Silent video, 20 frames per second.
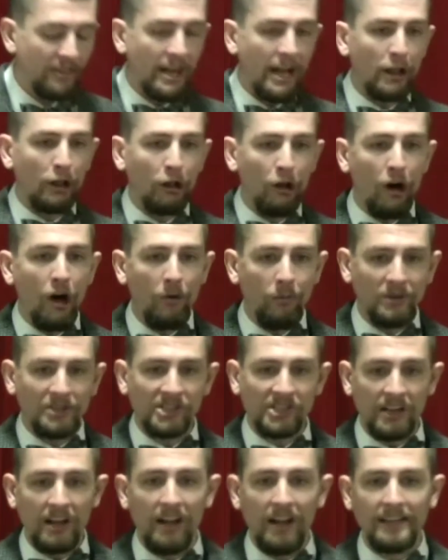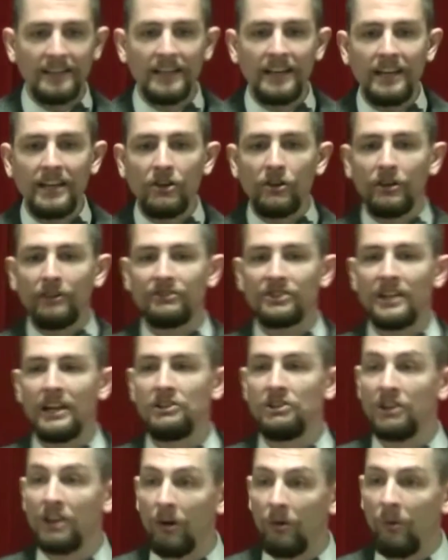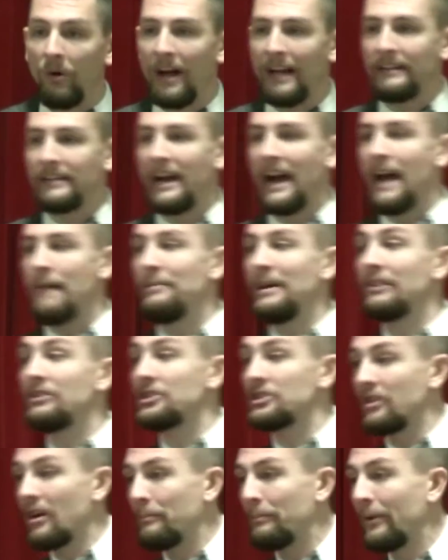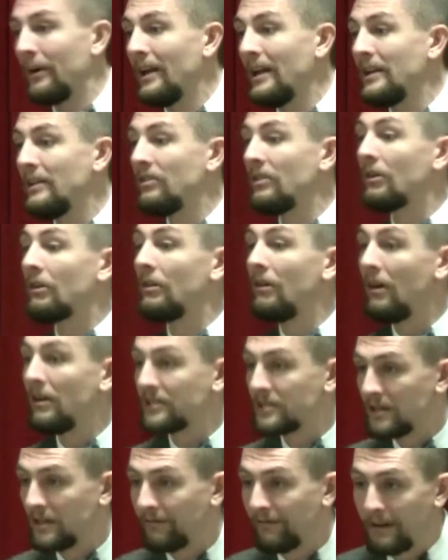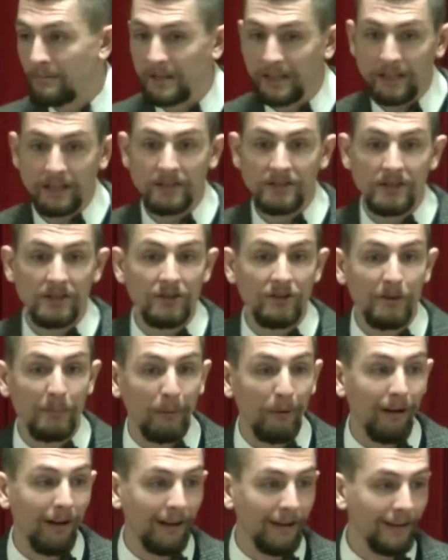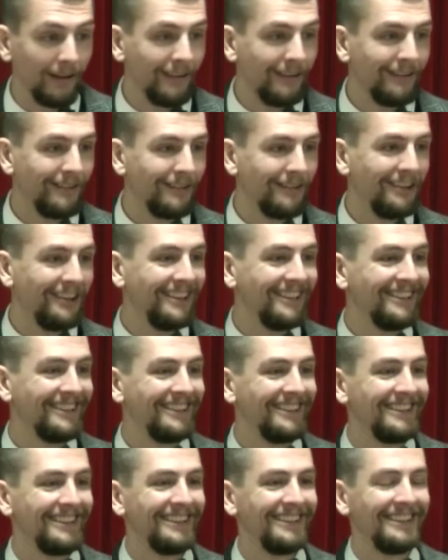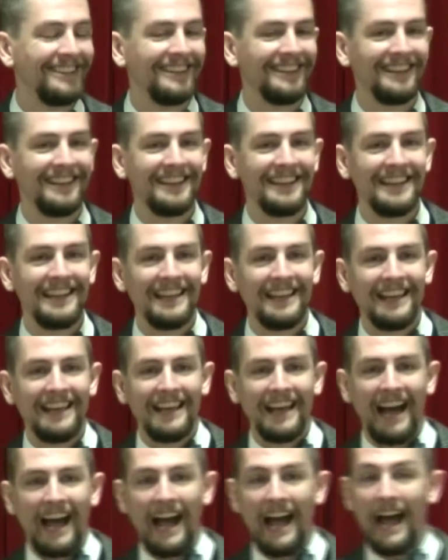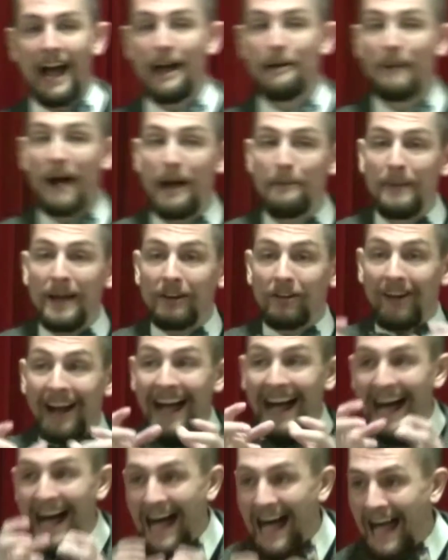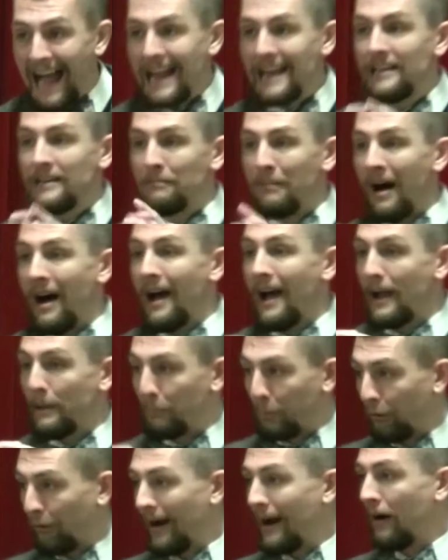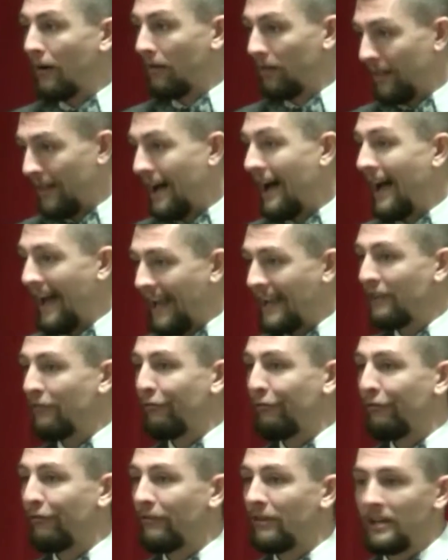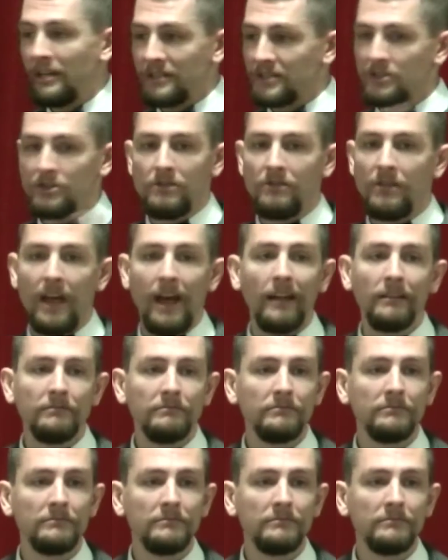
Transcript: that that law was signed and he could have said, you know what? I better start praying in the closet if I'm going to continue to pray, right? I, I, I better hide my prayer life. He doesn't do that.